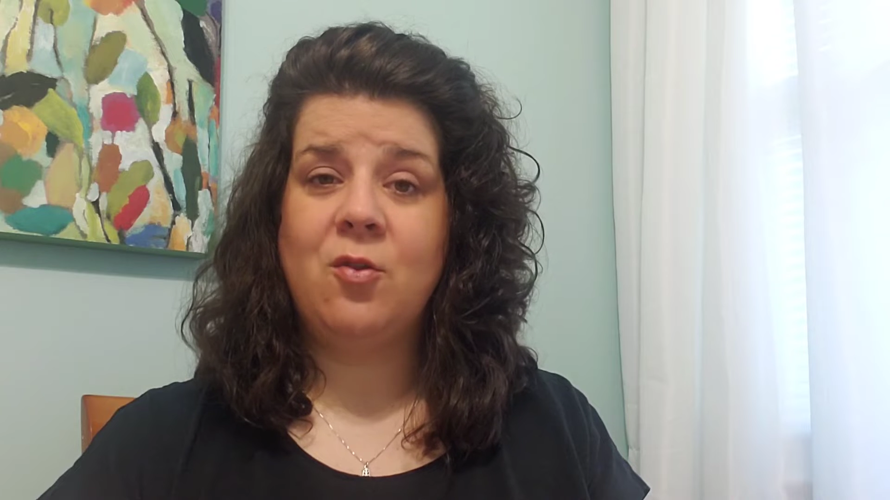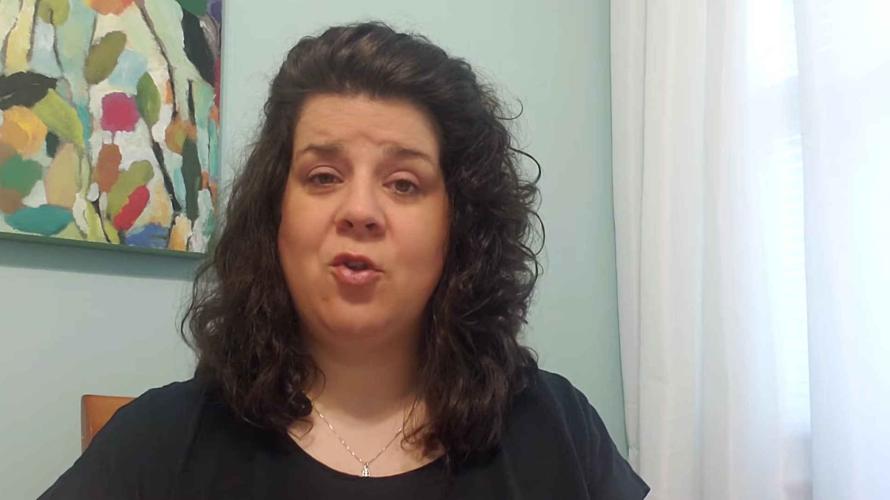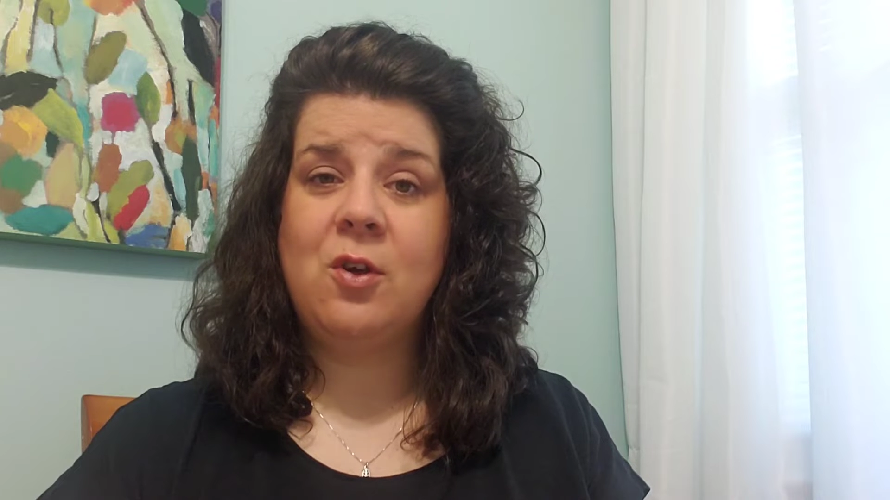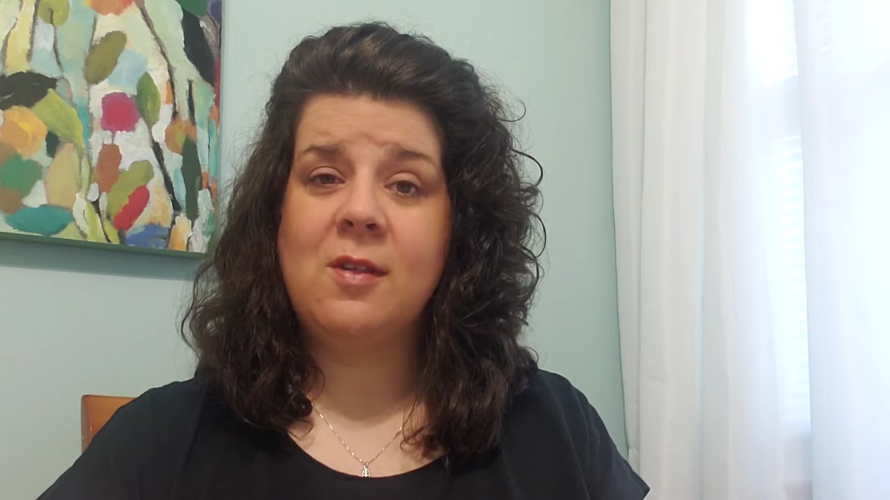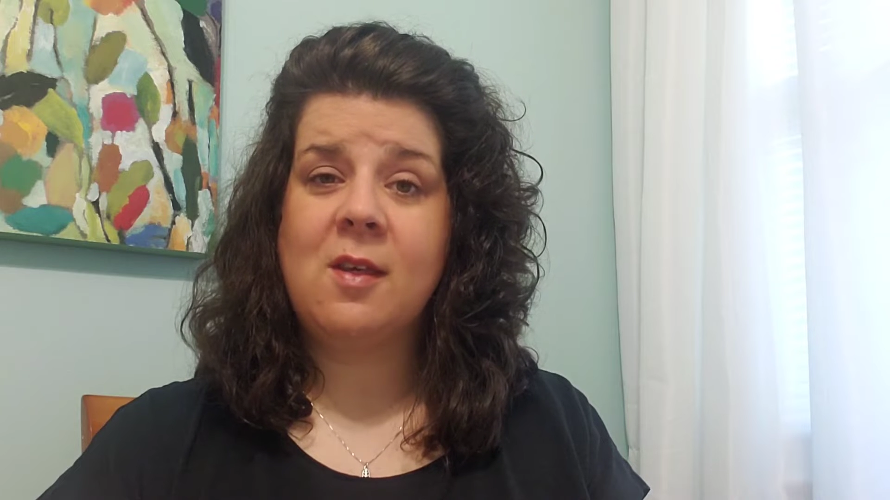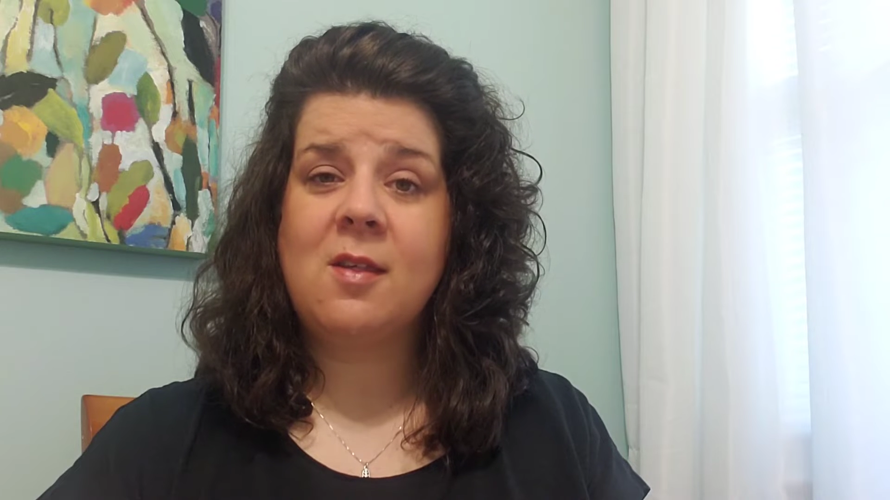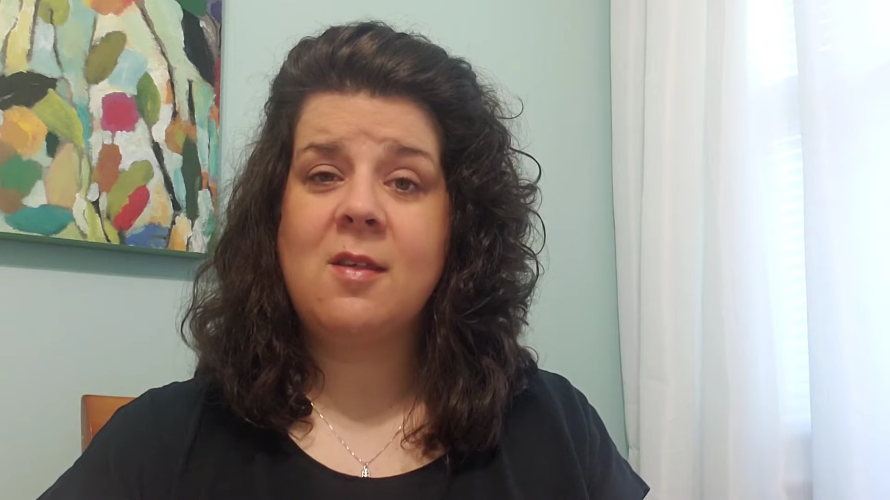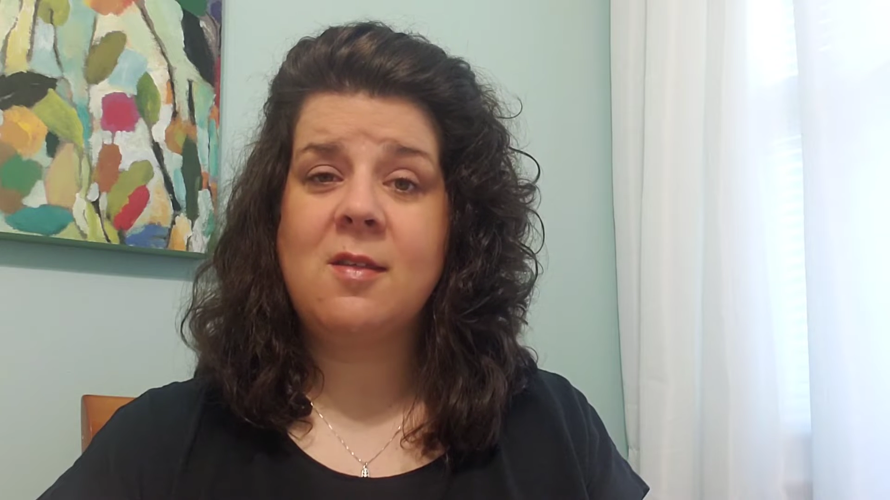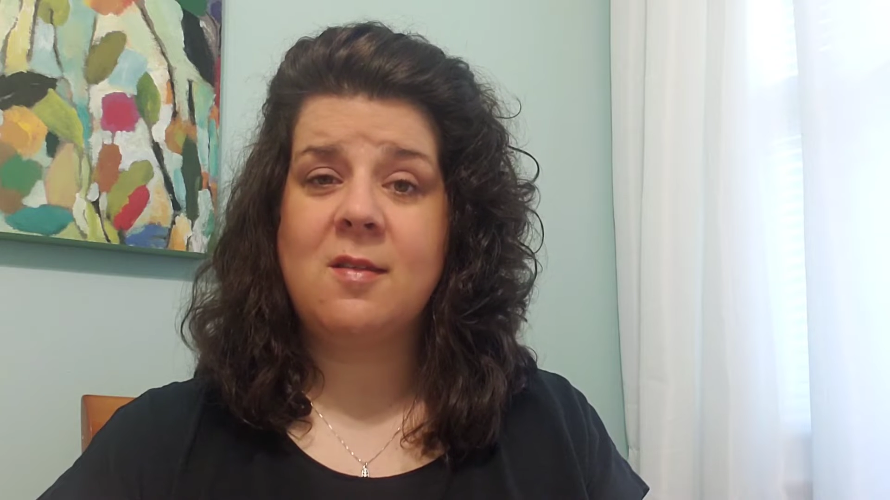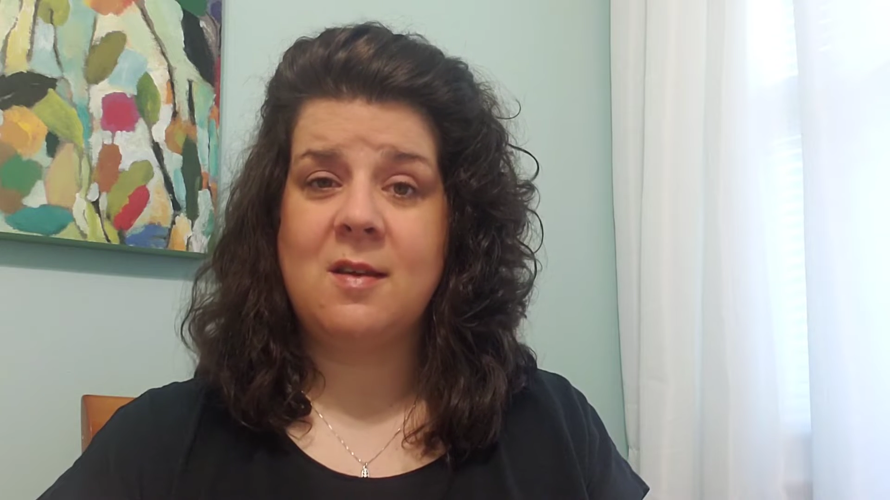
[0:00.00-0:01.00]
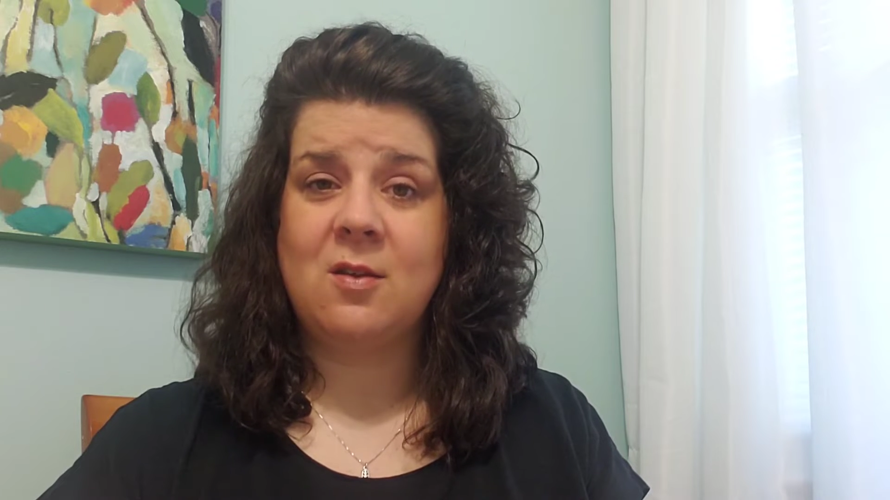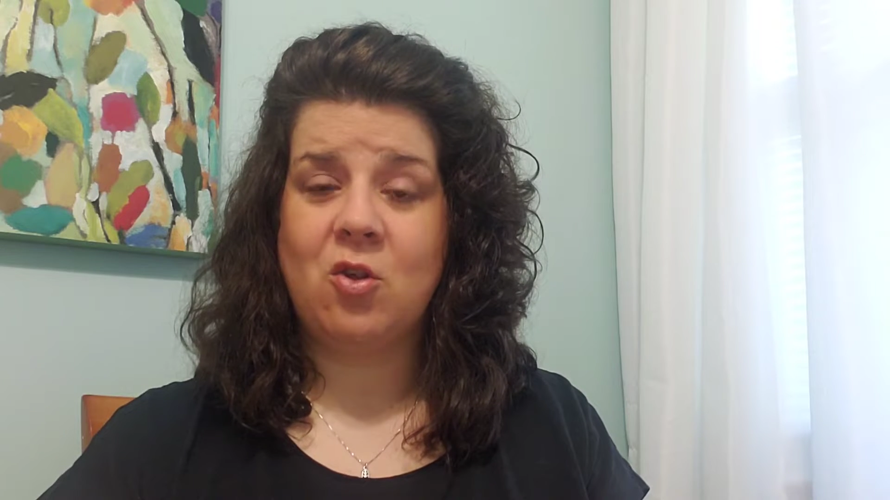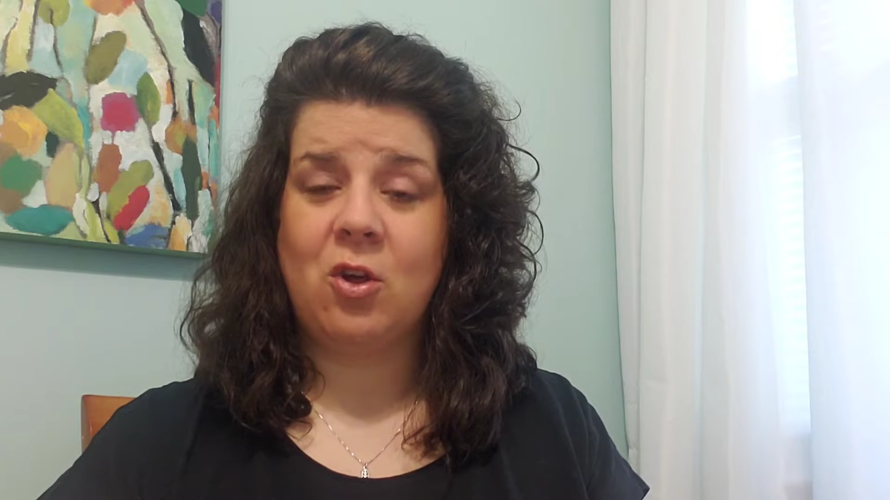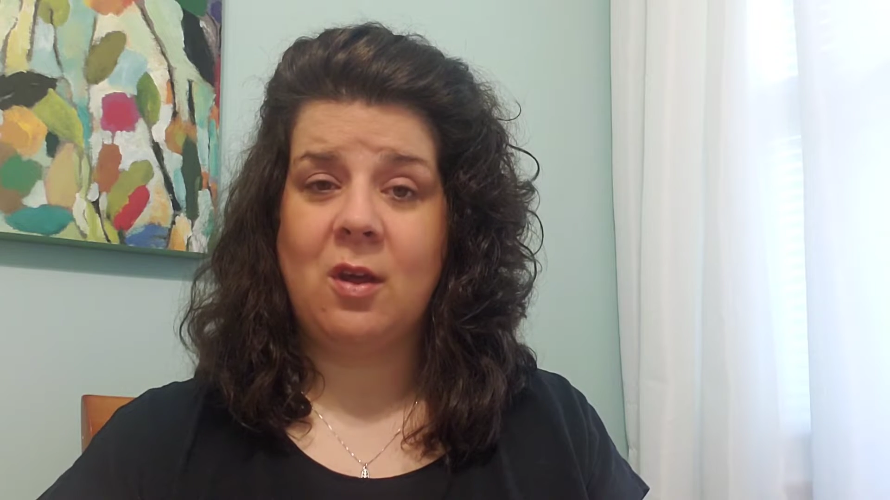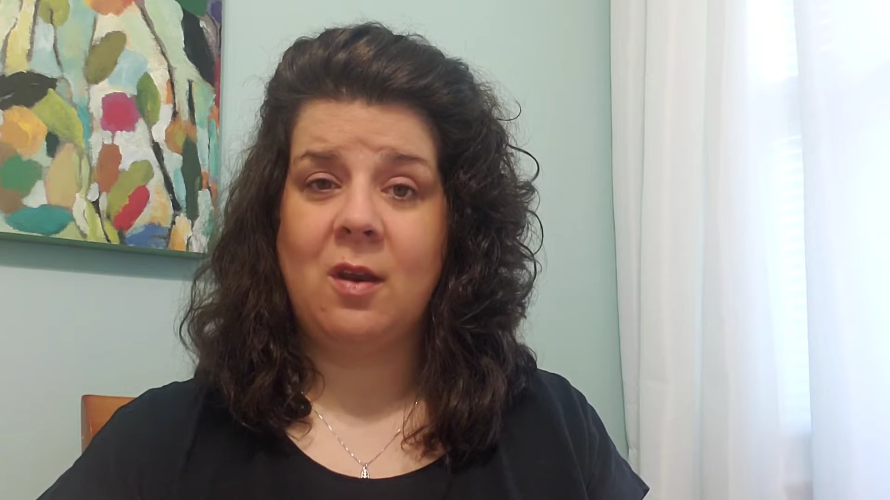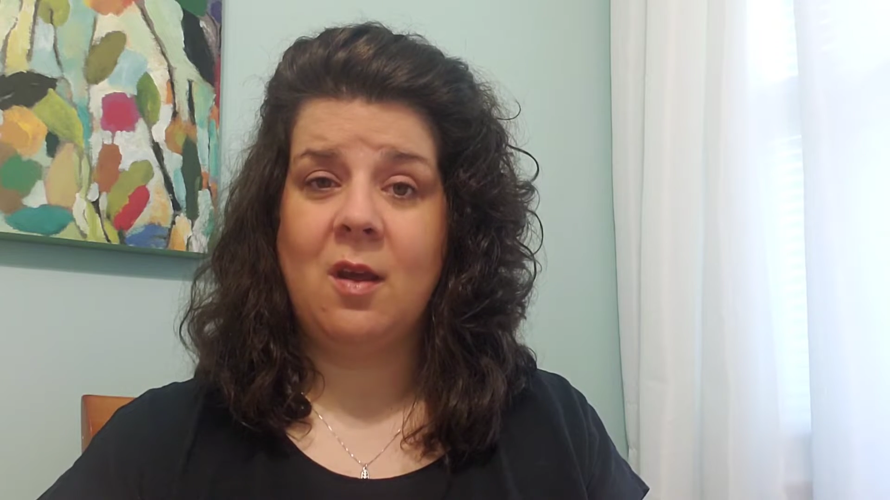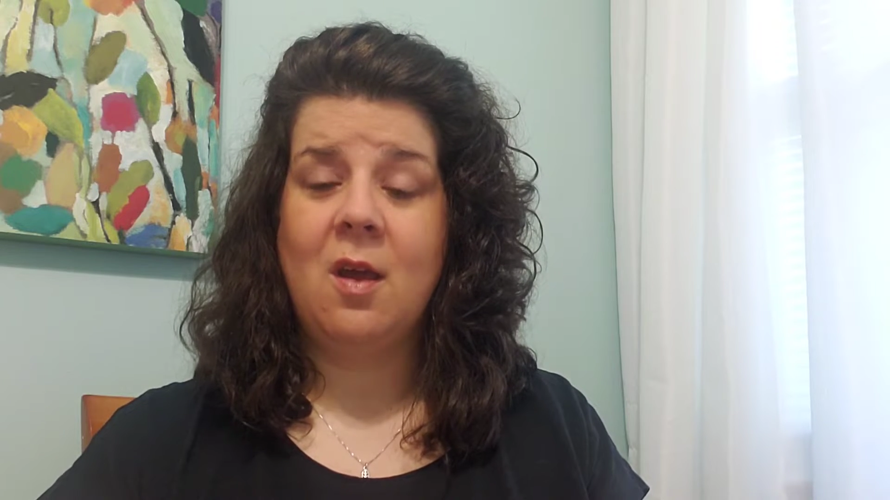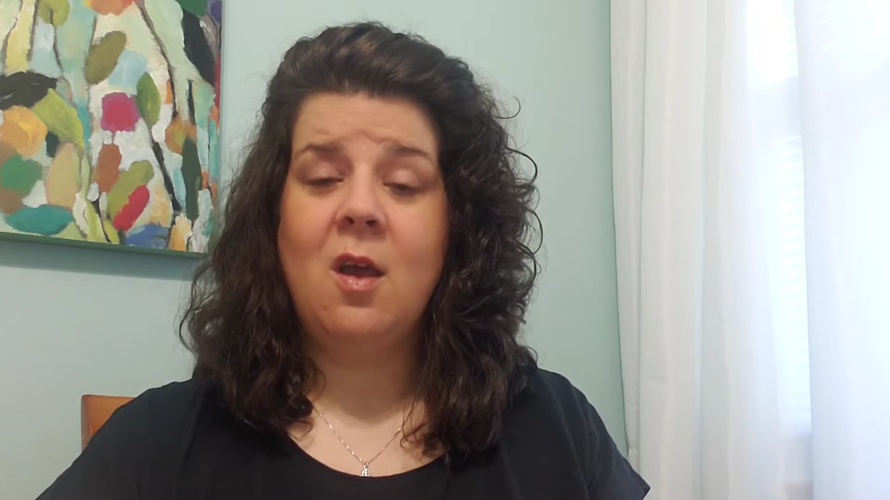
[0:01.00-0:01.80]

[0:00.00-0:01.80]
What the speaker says: Jesus's teaching